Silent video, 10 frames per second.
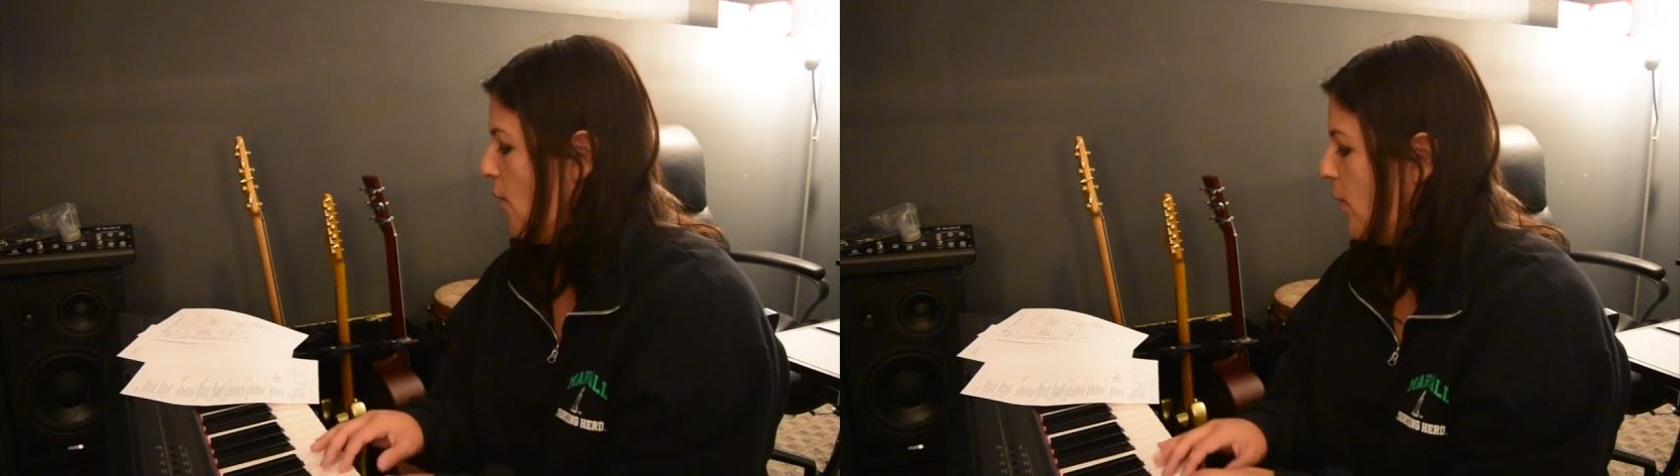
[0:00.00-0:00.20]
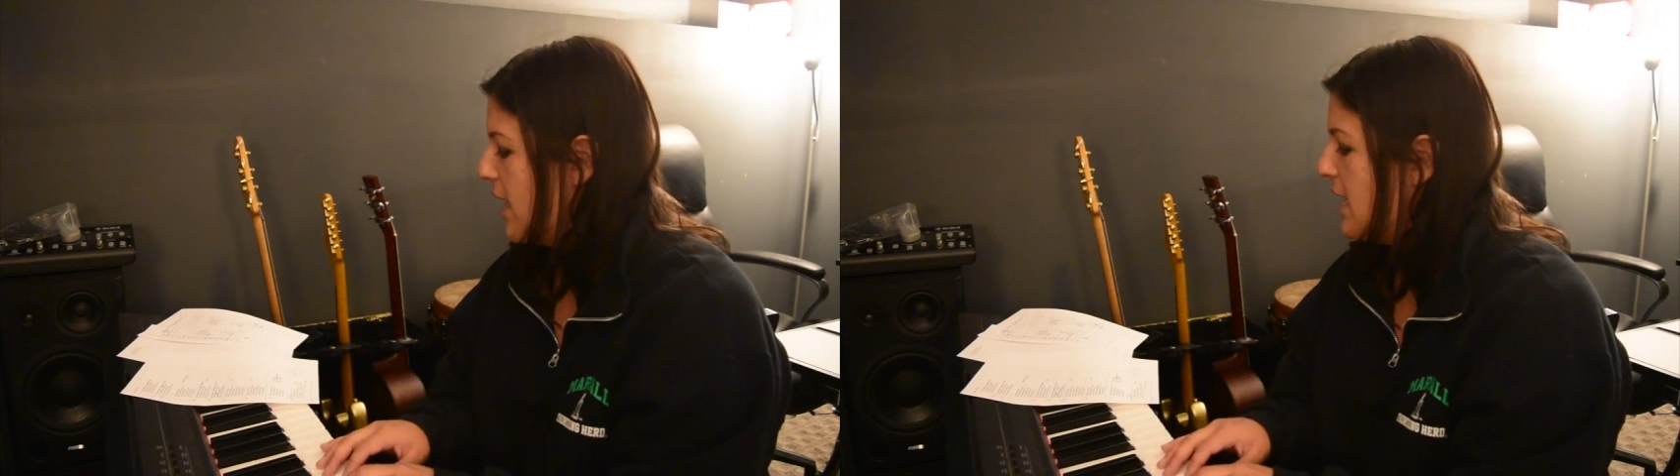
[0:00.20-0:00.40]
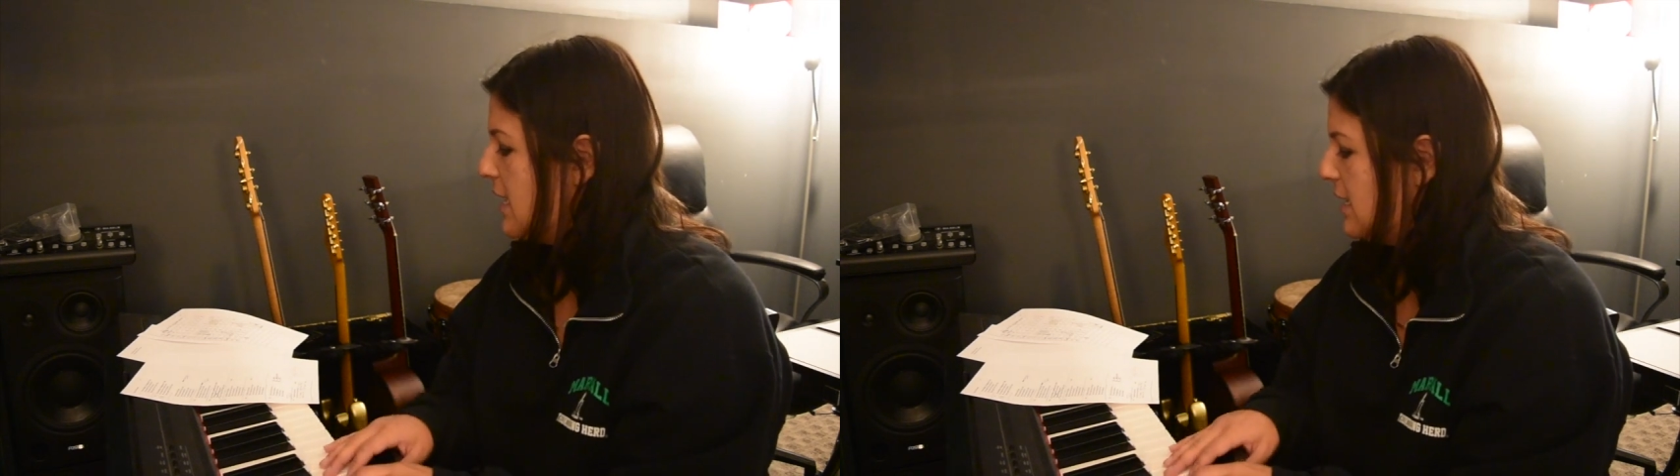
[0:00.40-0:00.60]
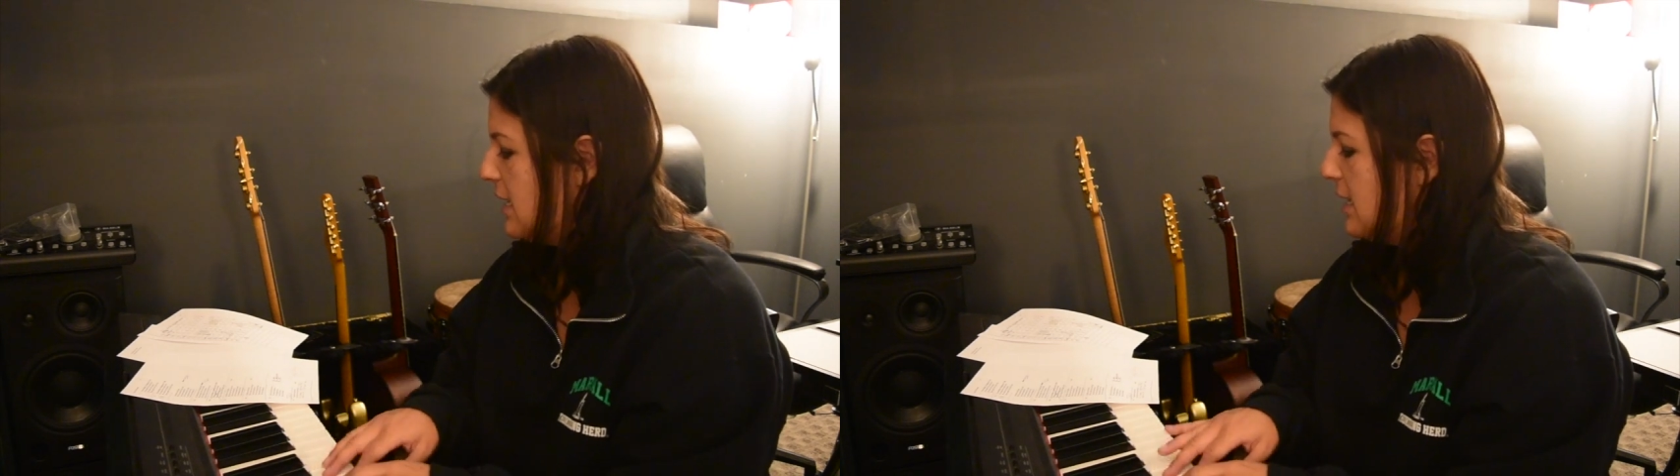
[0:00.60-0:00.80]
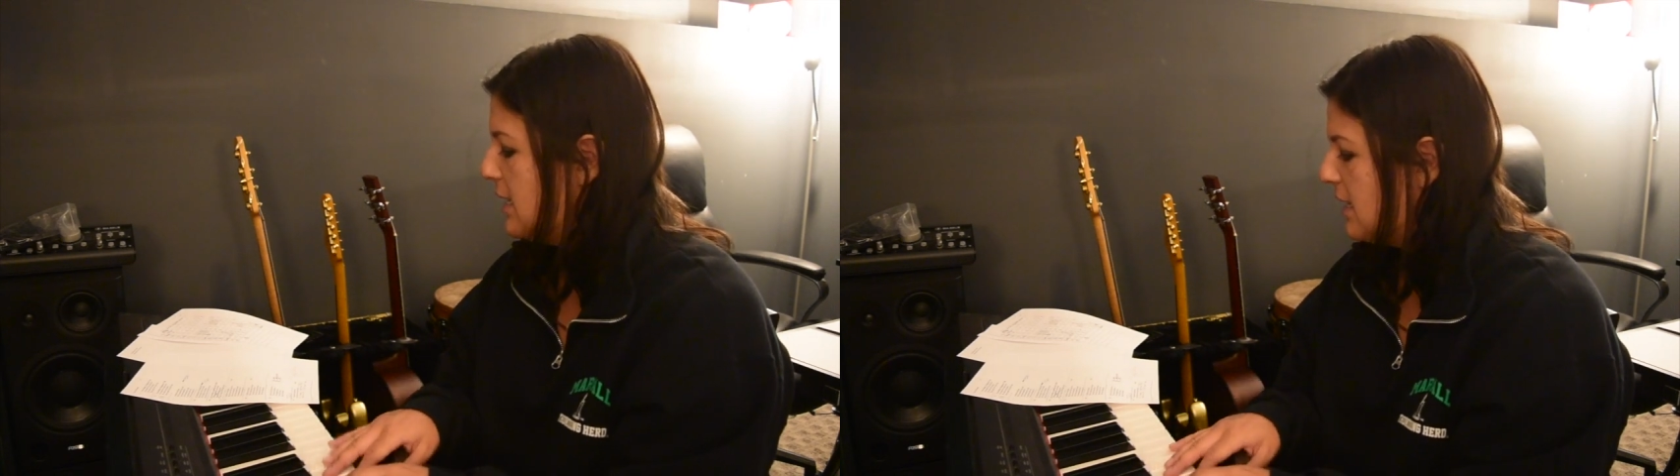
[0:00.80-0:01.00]
We
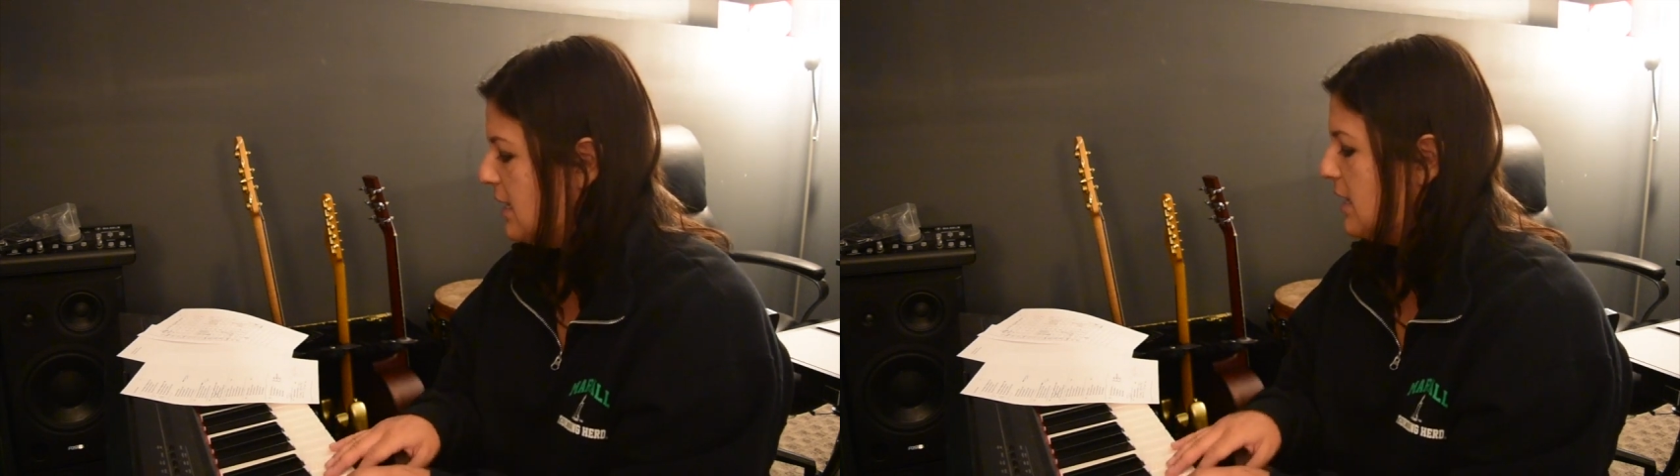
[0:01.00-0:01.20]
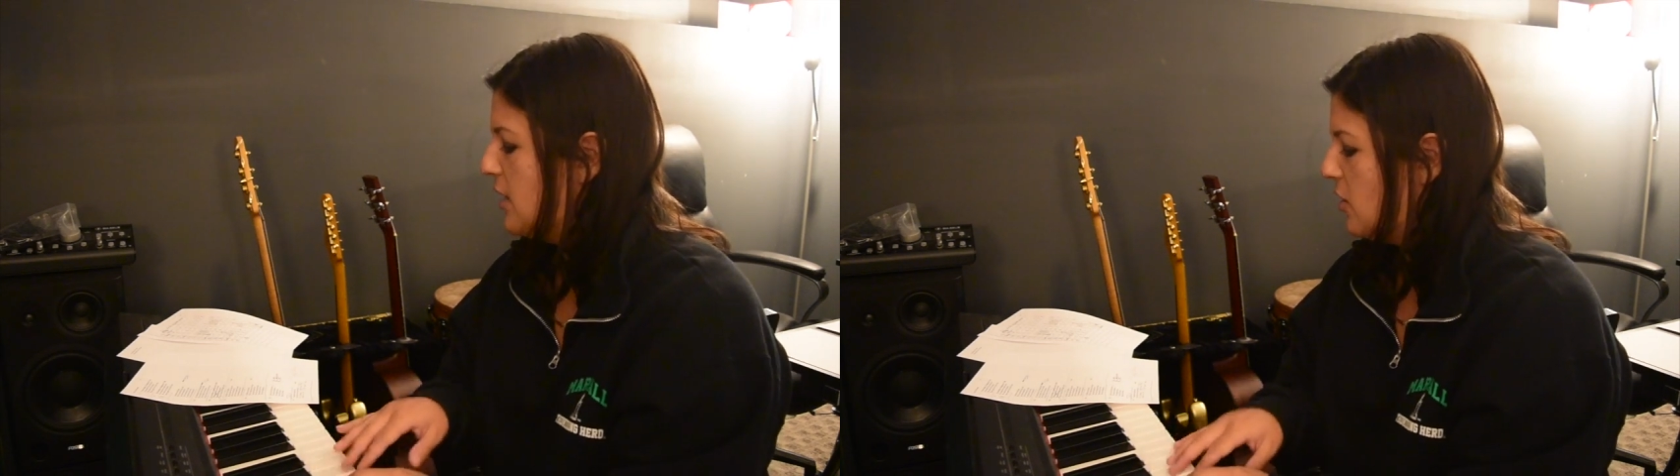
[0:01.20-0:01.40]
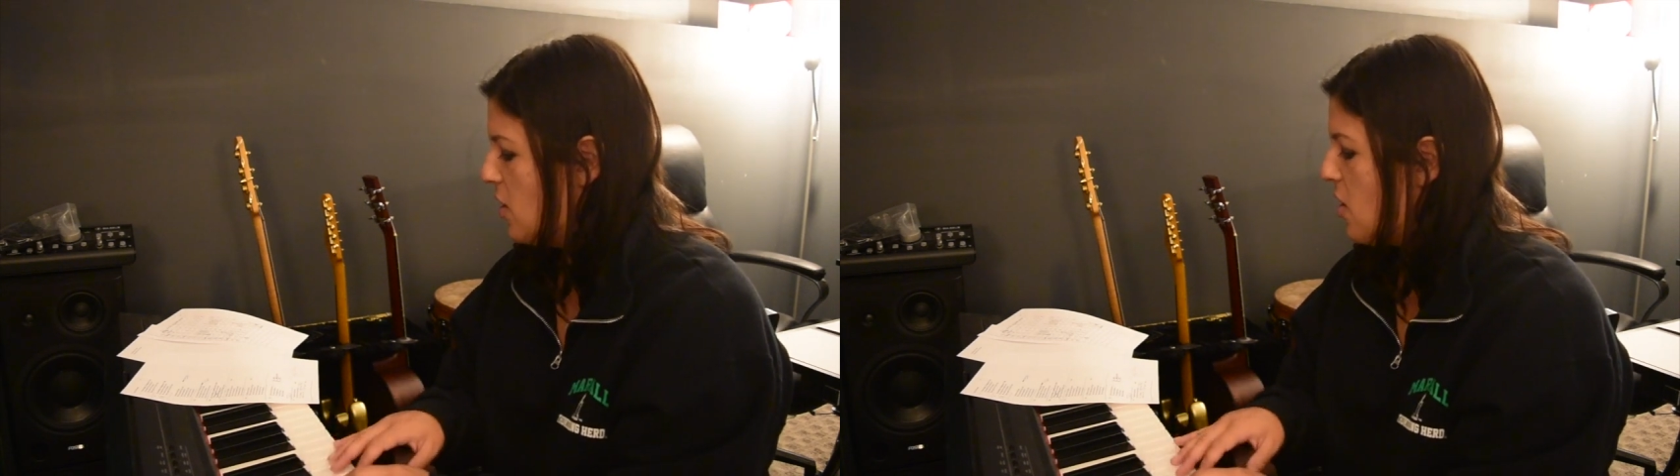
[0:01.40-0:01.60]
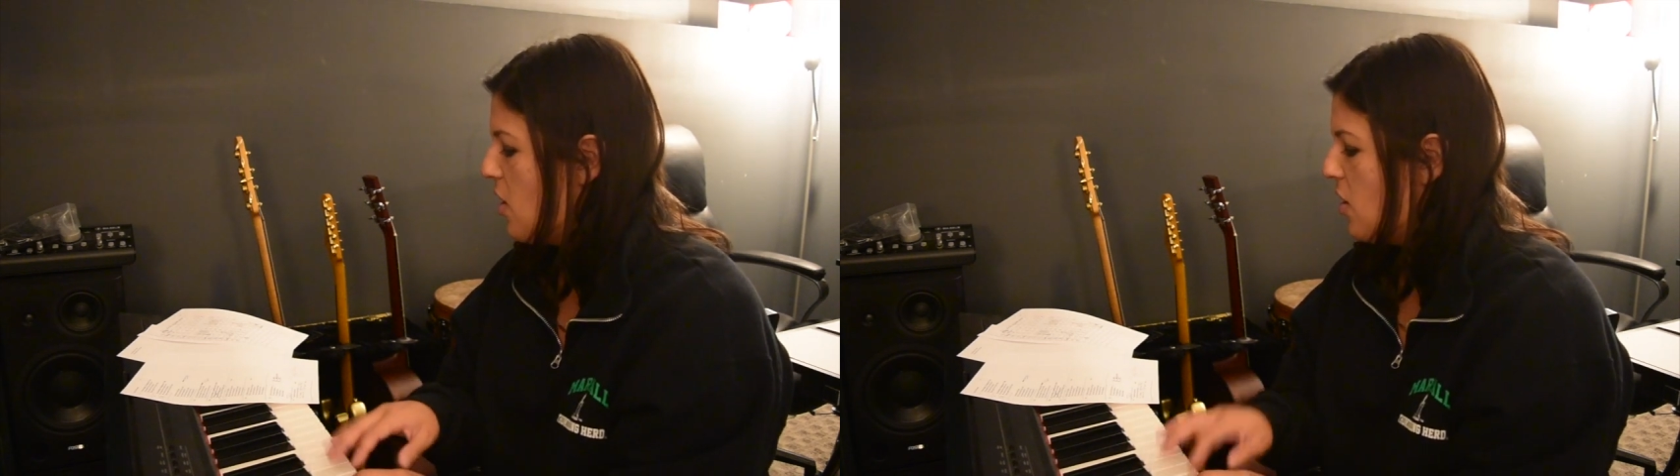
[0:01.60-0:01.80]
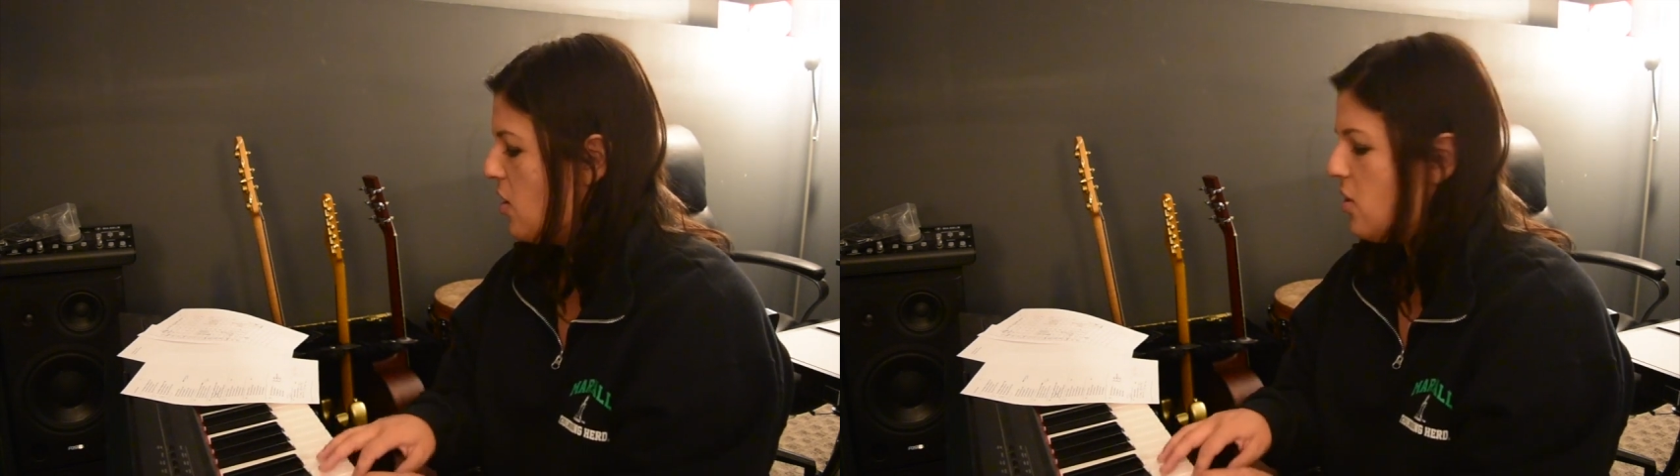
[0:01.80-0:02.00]
need
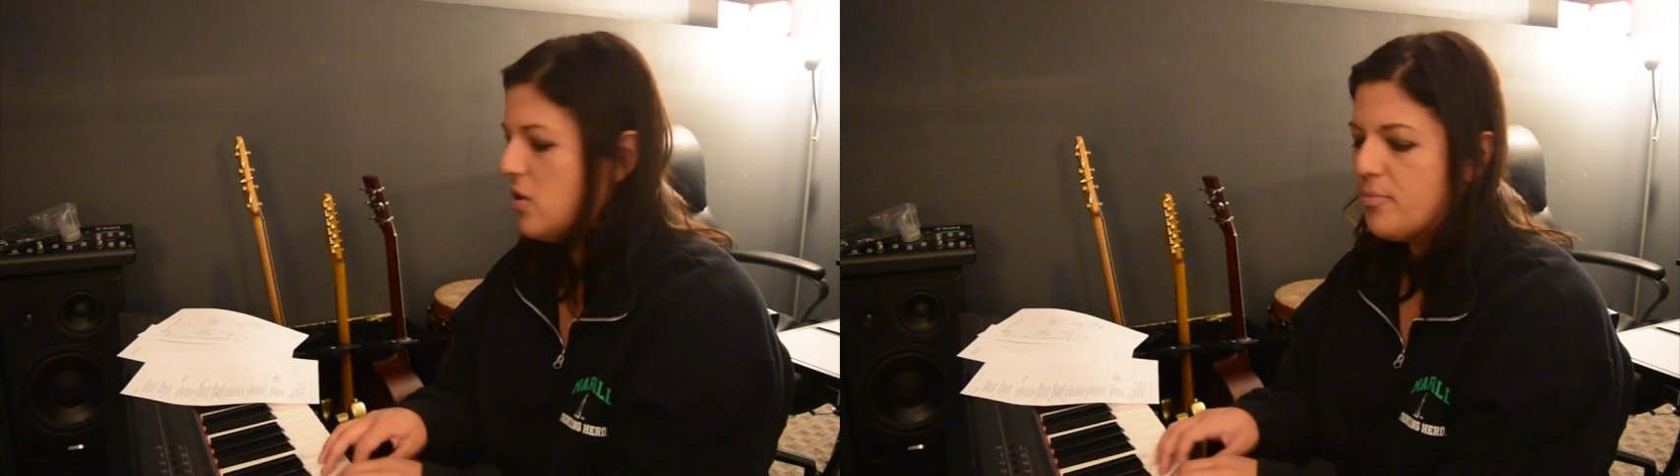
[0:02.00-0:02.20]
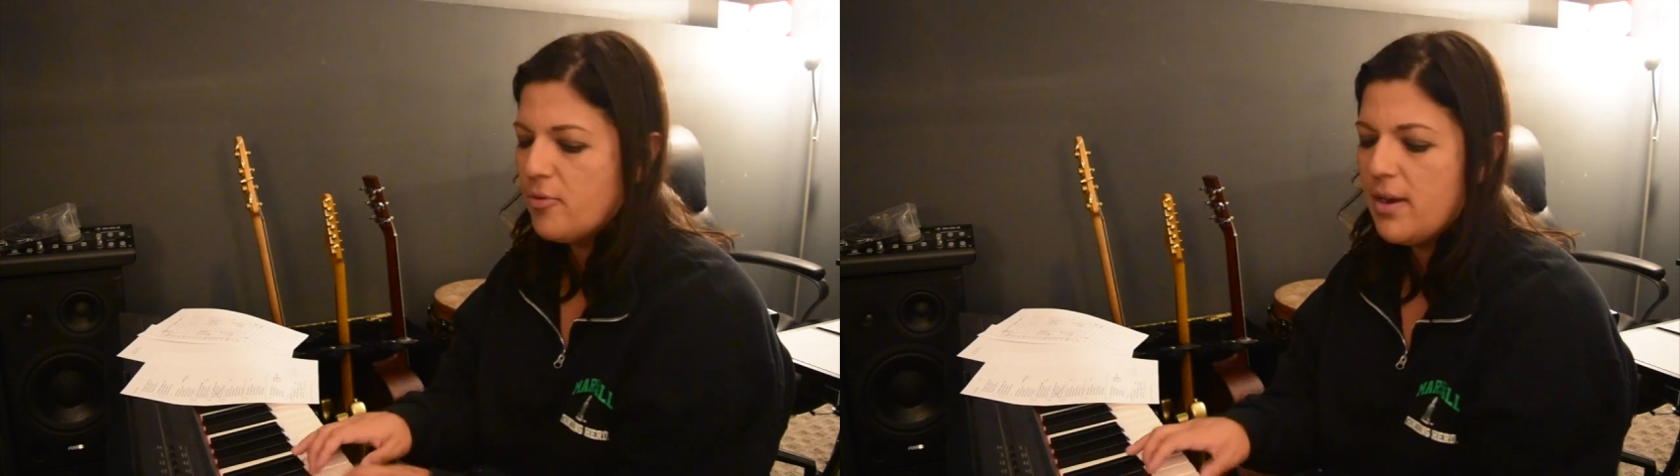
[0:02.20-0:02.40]
your